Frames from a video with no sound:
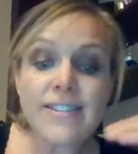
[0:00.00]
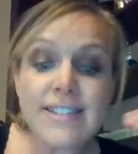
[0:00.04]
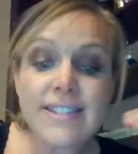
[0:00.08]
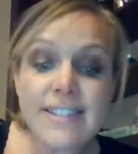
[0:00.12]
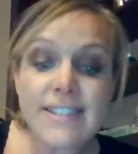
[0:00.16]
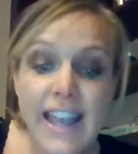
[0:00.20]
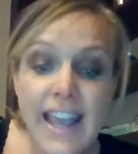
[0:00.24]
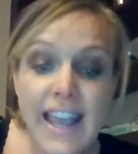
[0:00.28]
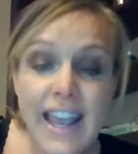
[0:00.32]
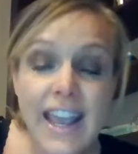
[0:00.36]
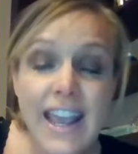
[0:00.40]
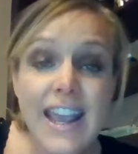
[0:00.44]
the
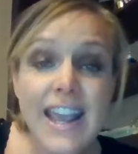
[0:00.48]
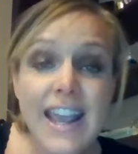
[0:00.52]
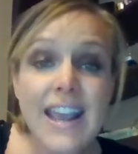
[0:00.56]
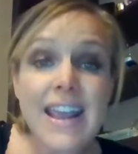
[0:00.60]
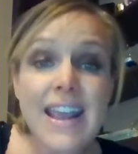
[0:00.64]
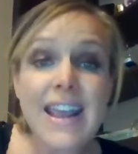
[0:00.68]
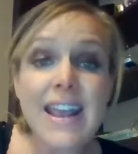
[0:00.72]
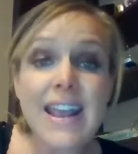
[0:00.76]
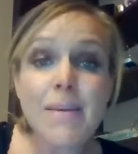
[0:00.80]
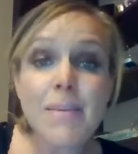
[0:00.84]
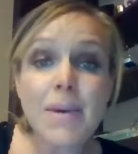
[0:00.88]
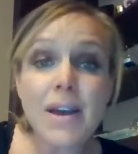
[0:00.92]

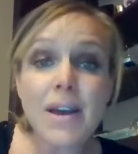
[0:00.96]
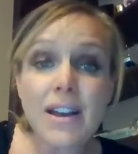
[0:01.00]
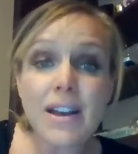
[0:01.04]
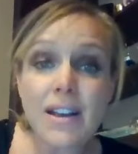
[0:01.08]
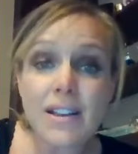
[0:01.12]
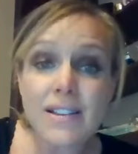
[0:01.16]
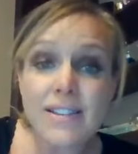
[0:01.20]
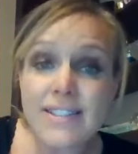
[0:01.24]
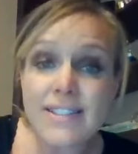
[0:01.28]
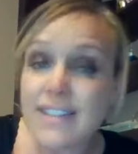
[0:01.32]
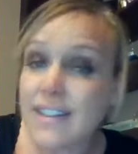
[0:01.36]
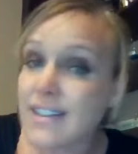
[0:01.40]
same
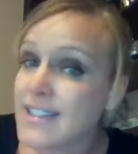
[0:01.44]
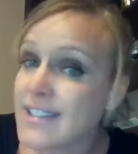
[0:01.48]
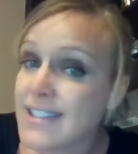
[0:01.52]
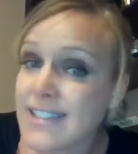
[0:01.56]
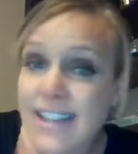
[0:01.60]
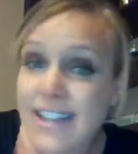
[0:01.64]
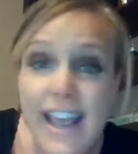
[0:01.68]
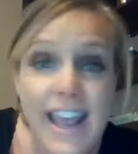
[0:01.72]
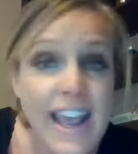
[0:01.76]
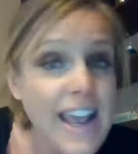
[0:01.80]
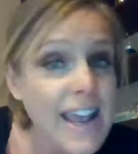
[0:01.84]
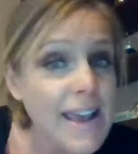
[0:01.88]

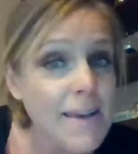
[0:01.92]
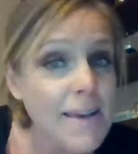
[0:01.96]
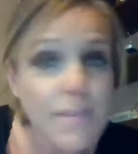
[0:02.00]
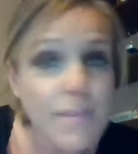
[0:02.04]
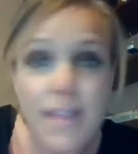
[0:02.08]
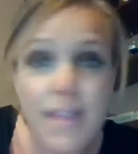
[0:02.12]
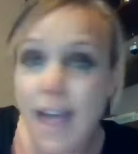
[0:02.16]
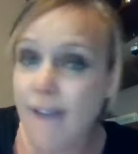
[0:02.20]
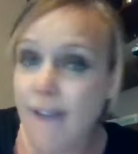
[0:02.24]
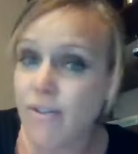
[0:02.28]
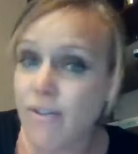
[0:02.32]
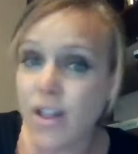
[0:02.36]

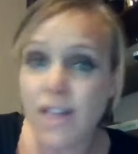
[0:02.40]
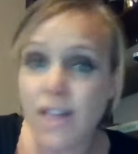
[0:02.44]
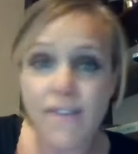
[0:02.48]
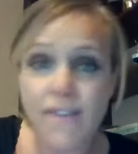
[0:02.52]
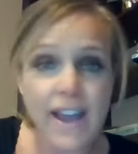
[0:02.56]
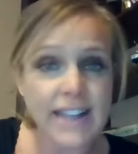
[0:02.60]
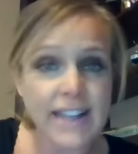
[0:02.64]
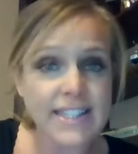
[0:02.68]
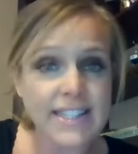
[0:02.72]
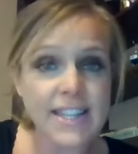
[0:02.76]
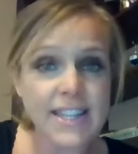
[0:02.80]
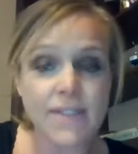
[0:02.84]
level of
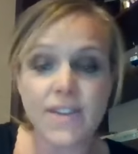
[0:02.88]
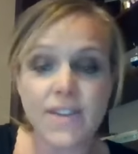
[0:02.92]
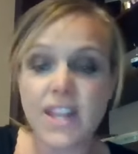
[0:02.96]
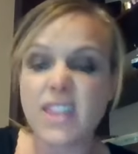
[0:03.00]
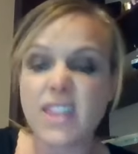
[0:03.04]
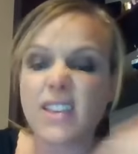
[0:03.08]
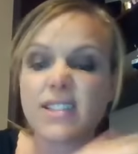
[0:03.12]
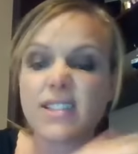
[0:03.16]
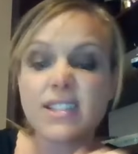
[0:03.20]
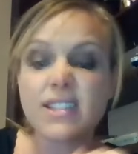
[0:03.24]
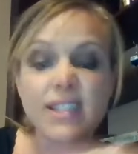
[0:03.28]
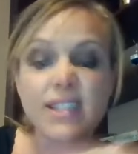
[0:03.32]

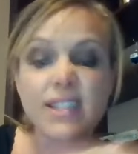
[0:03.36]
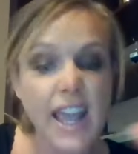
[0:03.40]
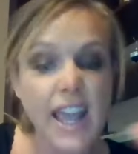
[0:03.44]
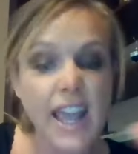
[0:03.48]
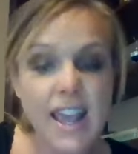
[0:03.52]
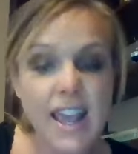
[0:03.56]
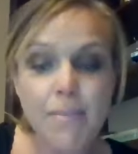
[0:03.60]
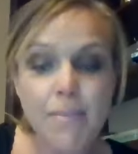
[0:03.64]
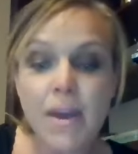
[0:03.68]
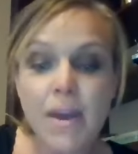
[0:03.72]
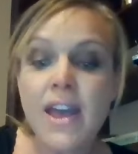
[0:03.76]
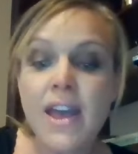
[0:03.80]
activity, the
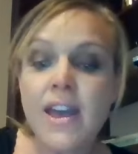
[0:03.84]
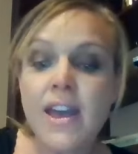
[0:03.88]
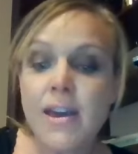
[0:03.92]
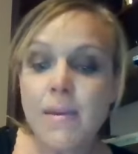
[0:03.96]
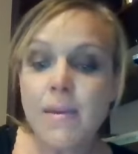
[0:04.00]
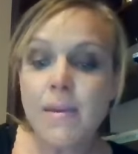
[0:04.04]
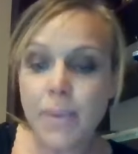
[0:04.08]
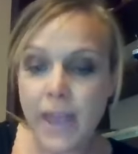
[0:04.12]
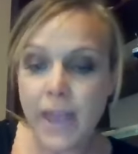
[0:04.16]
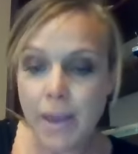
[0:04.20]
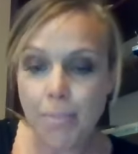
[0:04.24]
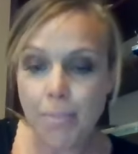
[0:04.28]
same
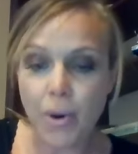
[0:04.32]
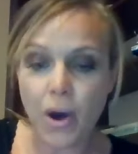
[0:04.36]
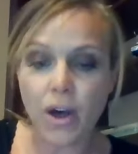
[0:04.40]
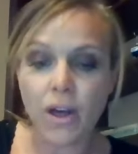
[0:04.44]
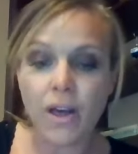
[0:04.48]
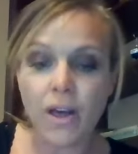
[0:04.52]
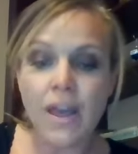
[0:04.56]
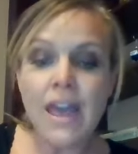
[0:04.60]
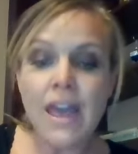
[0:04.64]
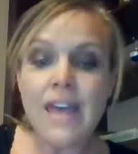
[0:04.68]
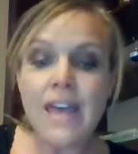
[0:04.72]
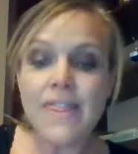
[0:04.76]

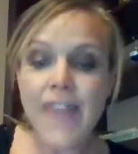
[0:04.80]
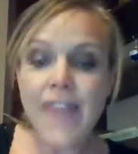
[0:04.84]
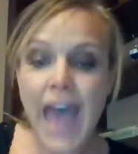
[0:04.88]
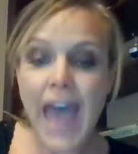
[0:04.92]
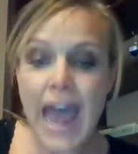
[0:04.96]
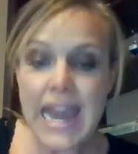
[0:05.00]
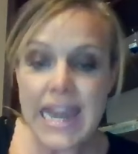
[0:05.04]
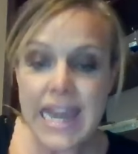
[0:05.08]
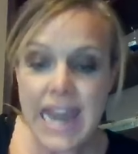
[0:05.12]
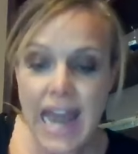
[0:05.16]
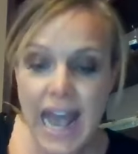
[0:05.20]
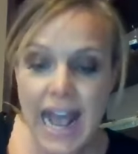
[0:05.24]
people,
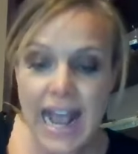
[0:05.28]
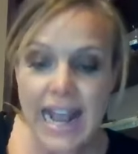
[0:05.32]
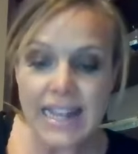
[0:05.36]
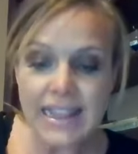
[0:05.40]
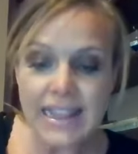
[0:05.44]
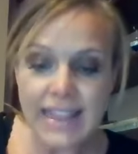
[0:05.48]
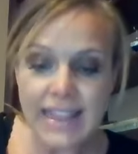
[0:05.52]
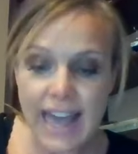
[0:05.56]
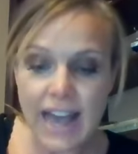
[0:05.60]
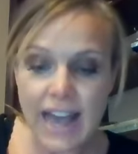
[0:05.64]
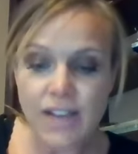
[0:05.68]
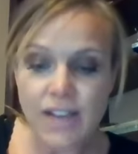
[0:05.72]
that
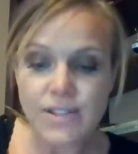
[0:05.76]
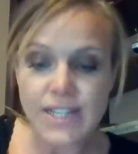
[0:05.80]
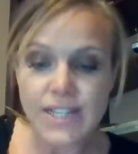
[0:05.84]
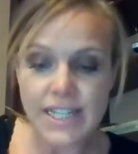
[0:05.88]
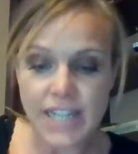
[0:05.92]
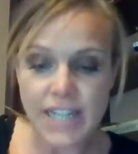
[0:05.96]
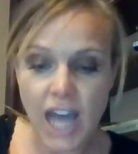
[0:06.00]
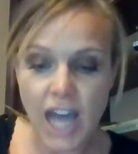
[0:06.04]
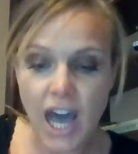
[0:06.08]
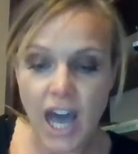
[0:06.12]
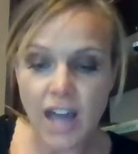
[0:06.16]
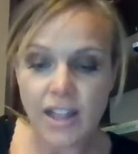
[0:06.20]

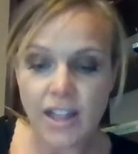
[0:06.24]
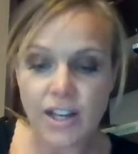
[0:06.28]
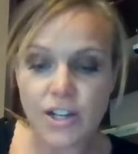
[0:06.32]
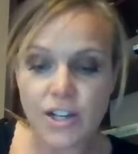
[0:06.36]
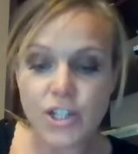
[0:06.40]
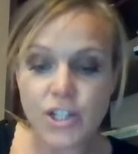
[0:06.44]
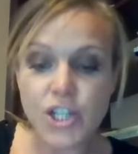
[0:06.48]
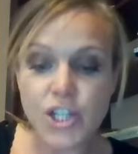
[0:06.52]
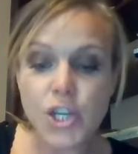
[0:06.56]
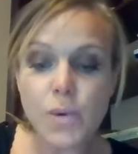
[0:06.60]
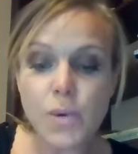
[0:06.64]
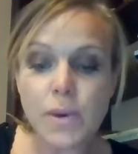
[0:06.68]

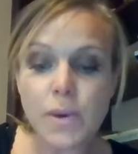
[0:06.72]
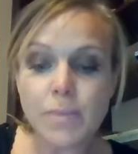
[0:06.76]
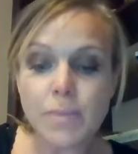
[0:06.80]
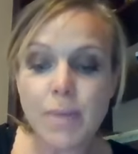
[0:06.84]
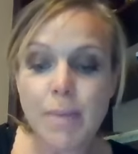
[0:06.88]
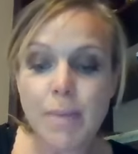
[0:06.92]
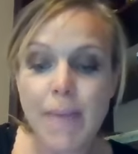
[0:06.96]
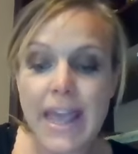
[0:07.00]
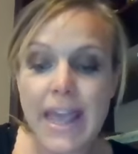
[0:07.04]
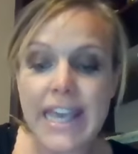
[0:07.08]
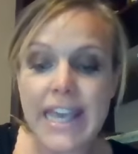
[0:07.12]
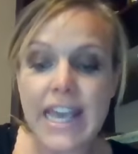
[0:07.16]
$9,000, you would
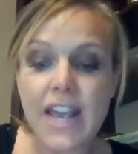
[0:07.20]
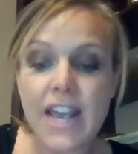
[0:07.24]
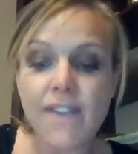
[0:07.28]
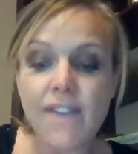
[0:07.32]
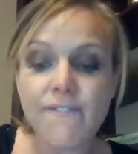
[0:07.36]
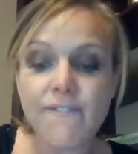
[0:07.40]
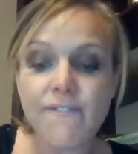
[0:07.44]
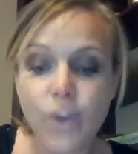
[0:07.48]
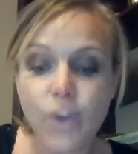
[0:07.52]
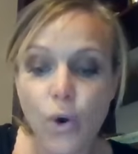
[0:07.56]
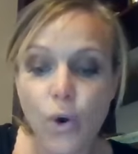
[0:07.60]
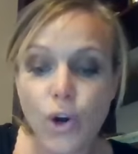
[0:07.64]
be
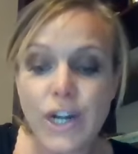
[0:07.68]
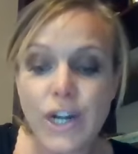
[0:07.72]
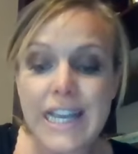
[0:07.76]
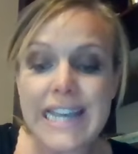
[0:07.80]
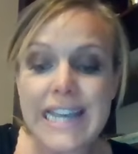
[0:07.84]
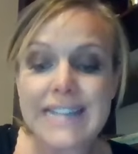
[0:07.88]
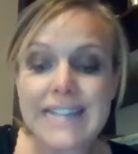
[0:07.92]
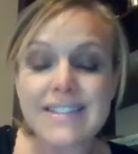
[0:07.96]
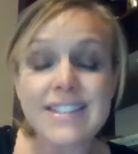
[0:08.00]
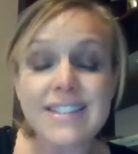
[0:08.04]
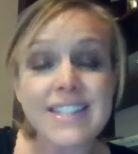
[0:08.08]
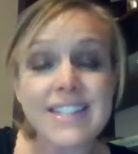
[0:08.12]
making
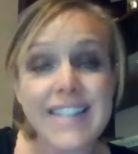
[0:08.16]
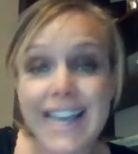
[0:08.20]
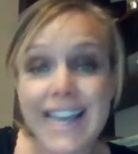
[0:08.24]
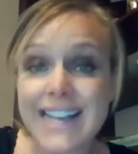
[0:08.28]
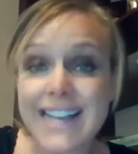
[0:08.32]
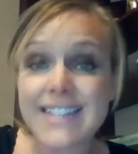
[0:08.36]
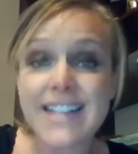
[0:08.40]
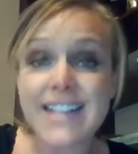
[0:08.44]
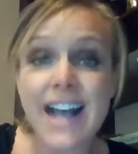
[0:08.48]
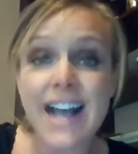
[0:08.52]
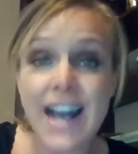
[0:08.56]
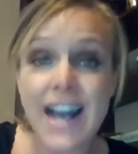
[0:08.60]

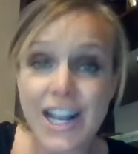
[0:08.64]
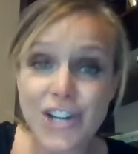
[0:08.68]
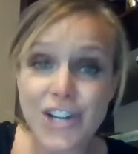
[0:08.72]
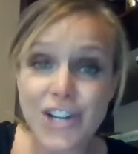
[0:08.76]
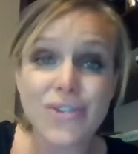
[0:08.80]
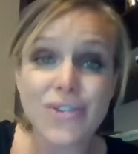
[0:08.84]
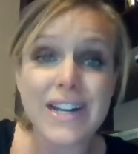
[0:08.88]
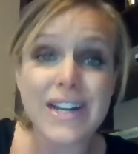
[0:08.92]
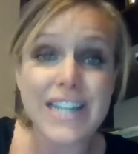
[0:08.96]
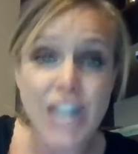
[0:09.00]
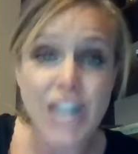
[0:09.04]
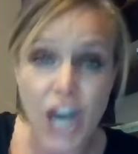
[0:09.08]

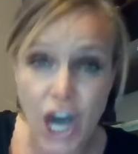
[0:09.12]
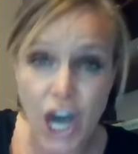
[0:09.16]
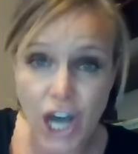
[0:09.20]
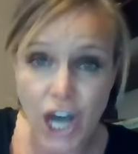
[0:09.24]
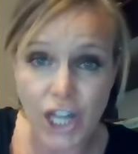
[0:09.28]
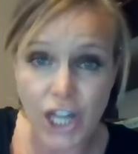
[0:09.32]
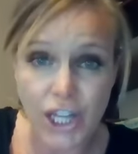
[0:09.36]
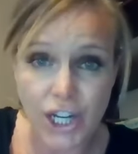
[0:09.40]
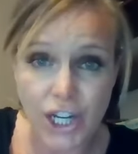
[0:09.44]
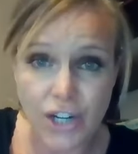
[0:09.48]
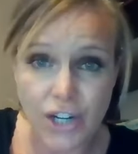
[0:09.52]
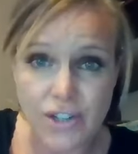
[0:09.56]

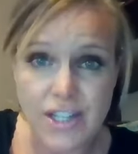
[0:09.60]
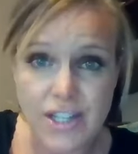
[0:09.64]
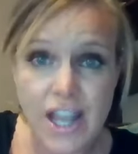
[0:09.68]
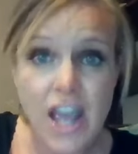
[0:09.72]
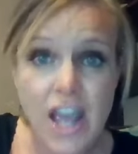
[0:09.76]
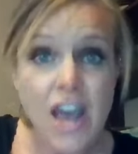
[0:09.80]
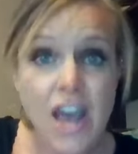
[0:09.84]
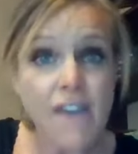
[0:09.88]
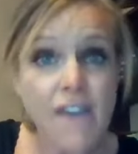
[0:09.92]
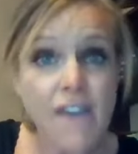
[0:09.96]
$4,600.